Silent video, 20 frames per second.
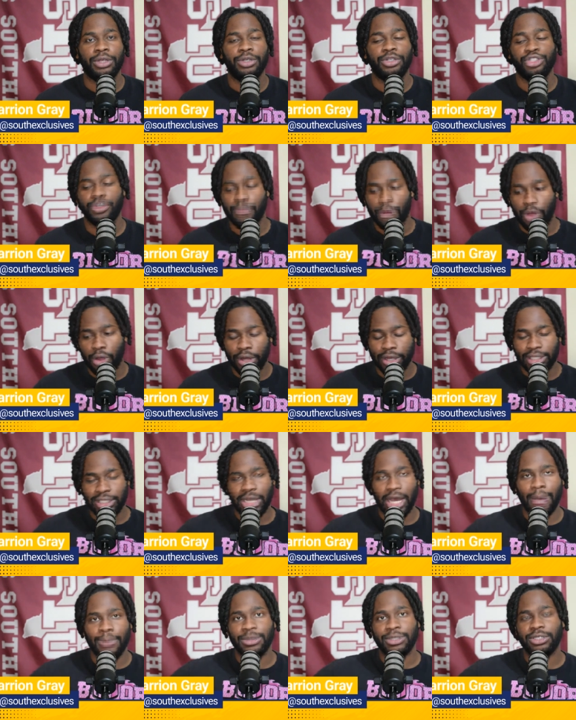Jamarii
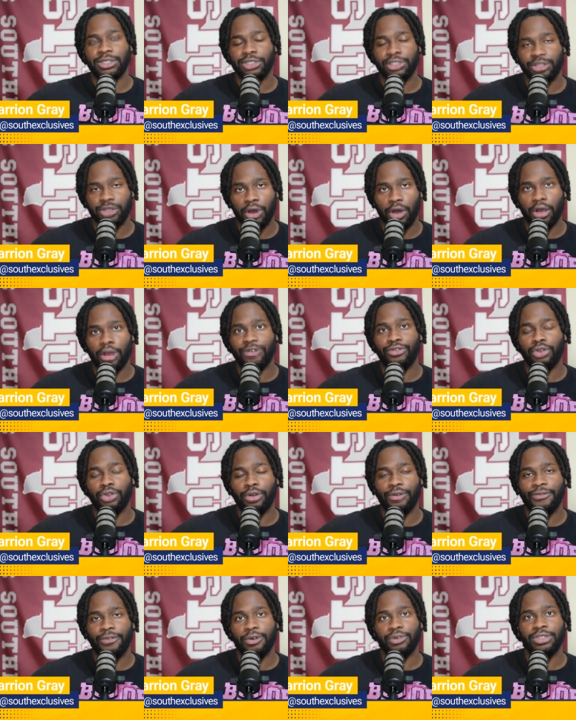Thomas, the star of
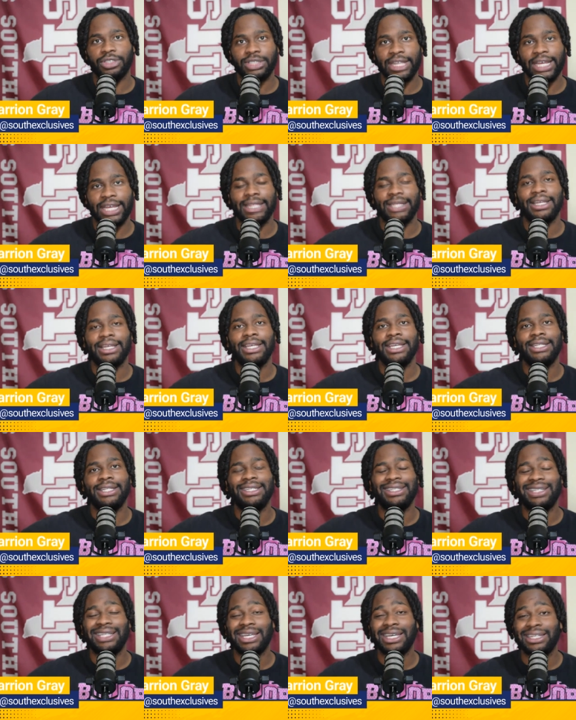Norfolk State, he
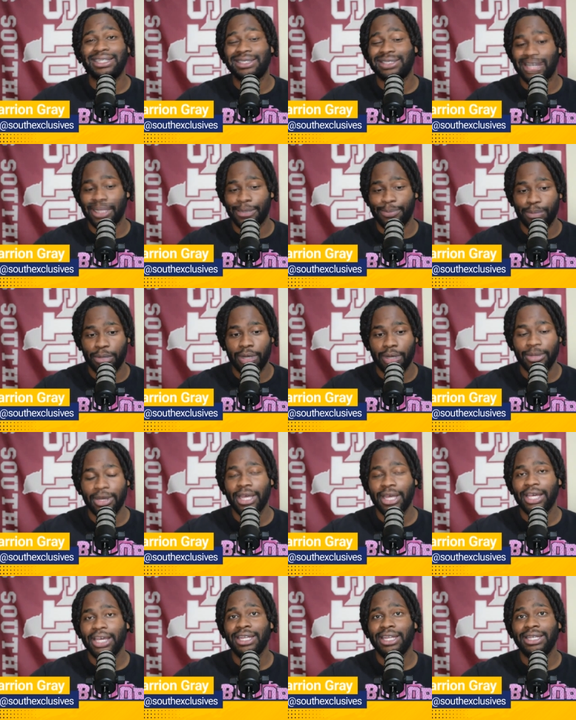did step up.
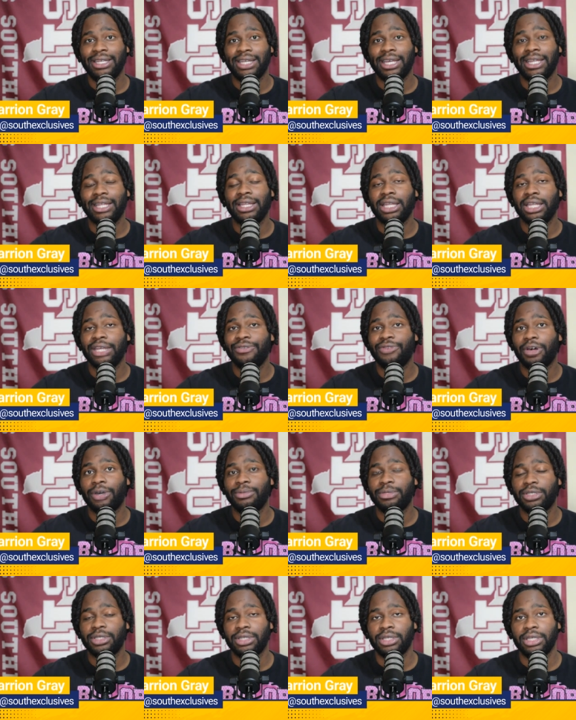He did live up
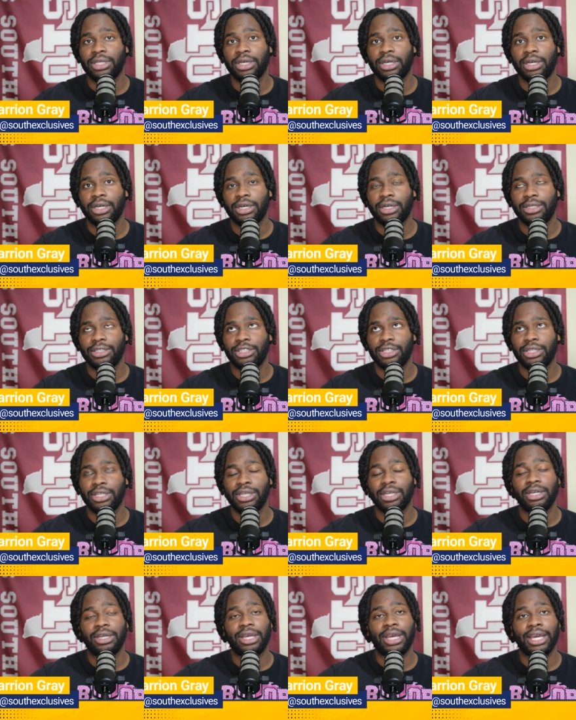to
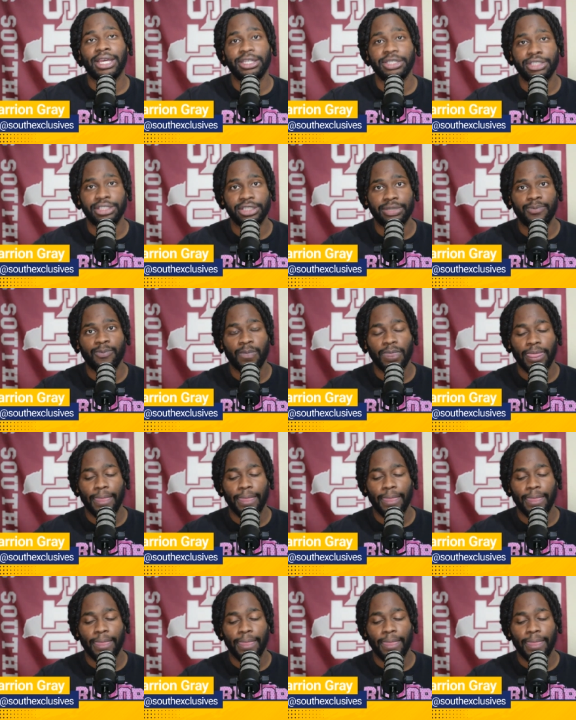the occasion.